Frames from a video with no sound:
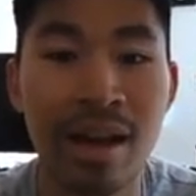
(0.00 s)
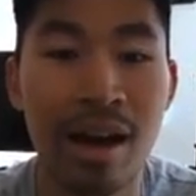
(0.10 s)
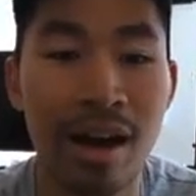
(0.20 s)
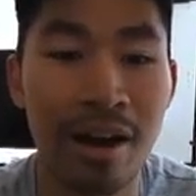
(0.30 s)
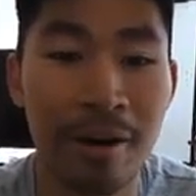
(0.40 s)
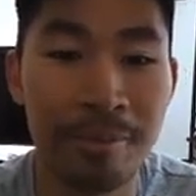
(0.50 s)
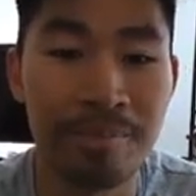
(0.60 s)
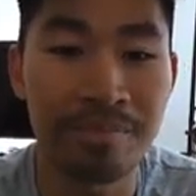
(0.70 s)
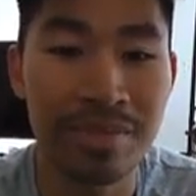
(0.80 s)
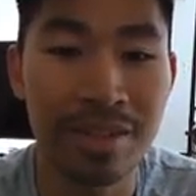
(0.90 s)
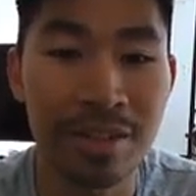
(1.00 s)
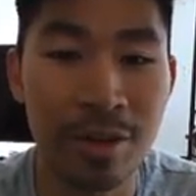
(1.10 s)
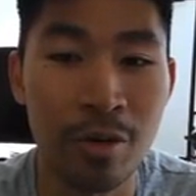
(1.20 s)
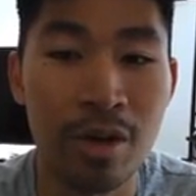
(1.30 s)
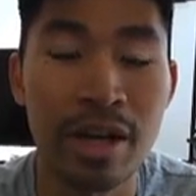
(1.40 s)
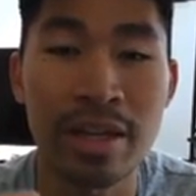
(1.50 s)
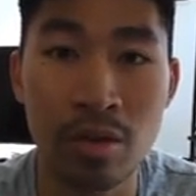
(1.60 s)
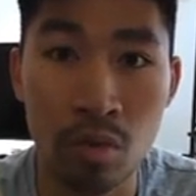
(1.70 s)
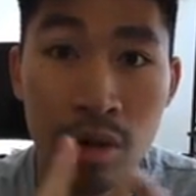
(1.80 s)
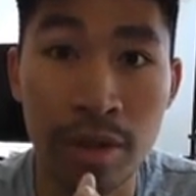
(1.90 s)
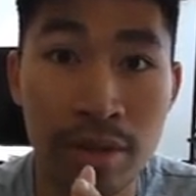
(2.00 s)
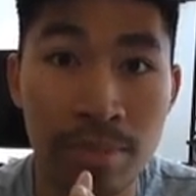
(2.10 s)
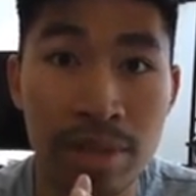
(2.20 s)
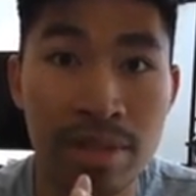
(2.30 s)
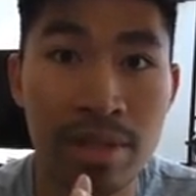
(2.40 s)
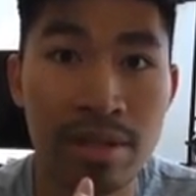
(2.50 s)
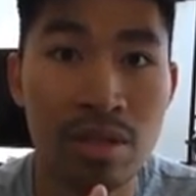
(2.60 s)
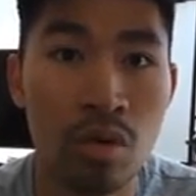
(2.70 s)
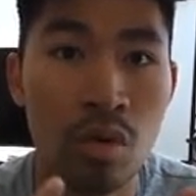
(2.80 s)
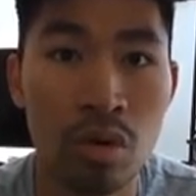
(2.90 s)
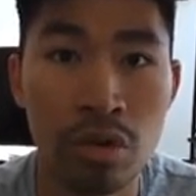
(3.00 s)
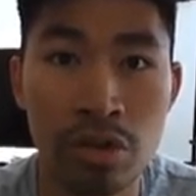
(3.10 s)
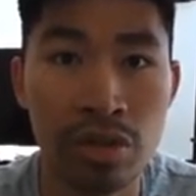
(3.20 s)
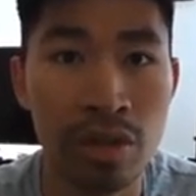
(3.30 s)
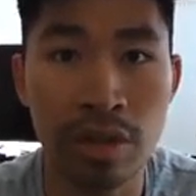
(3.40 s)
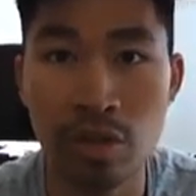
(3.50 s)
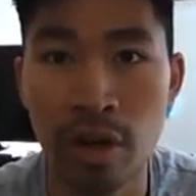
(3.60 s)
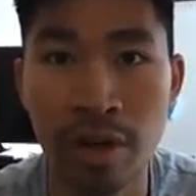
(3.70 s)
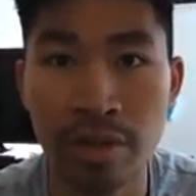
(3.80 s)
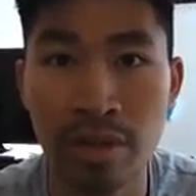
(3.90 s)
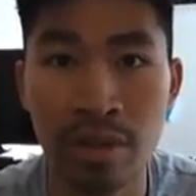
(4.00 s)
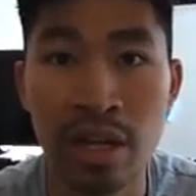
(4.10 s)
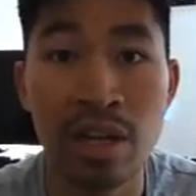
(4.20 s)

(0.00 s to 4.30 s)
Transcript: either working on the business or just like trying to